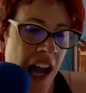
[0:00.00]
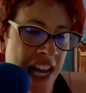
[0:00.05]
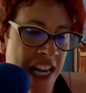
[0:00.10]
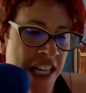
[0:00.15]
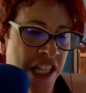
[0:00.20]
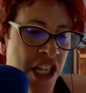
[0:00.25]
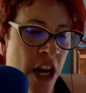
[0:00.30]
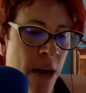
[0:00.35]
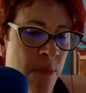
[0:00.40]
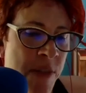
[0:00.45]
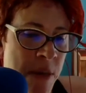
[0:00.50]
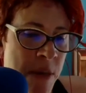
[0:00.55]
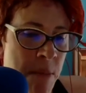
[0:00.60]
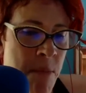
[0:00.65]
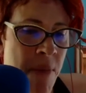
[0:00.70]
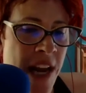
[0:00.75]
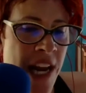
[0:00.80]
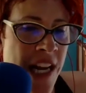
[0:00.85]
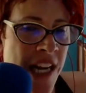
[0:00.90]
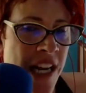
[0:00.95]
get you up to
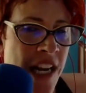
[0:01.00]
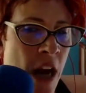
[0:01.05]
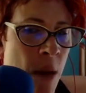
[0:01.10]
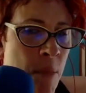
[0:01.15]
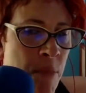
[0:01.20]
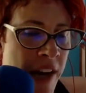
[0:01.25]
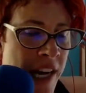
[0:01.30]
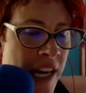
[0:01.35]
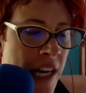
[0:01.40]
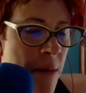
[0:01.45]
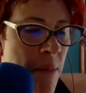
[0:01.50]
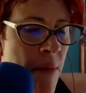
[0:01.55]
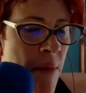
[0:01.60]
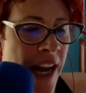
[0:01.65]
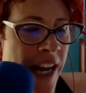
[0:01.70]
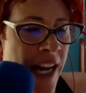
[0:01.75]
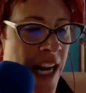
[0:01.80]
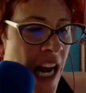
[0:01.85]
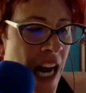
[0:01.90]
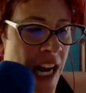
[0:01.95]
Maine, and I'll bring you to
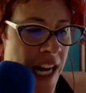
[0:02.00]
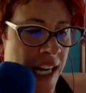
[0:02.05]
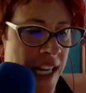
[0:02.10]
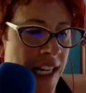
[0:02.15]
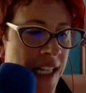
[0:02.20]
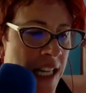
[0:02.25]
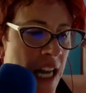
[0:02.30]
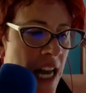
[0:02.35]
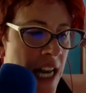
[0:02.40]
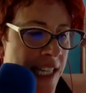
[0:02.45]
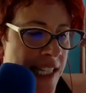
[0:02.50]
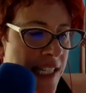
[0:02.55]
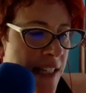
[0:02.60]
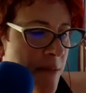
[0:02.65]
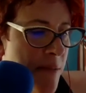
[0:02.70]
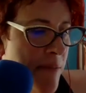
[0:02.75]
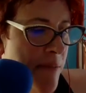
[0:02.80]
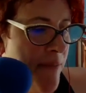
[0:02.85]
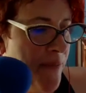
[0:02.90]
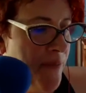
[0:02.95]
my guy. He's awesome.